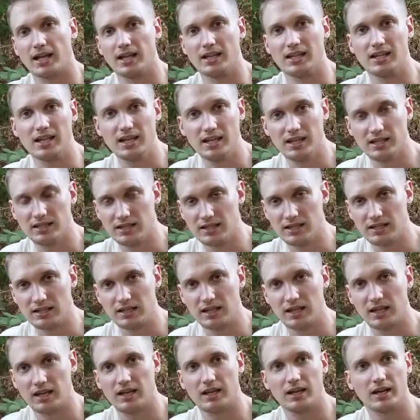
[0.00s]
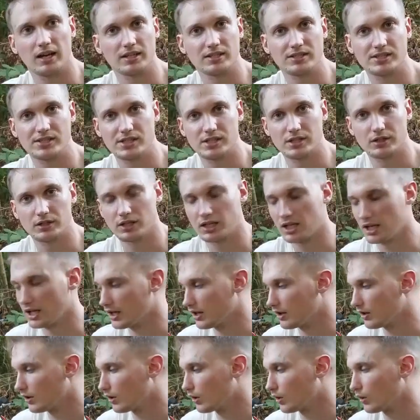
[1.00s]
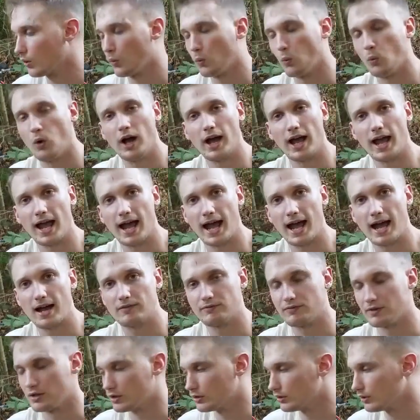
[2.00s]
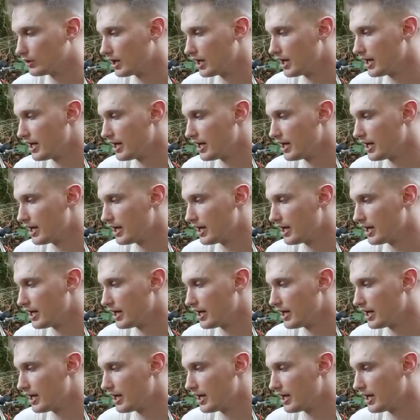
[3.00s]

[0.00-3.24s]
an E&E kit, a SERE kit, what have you.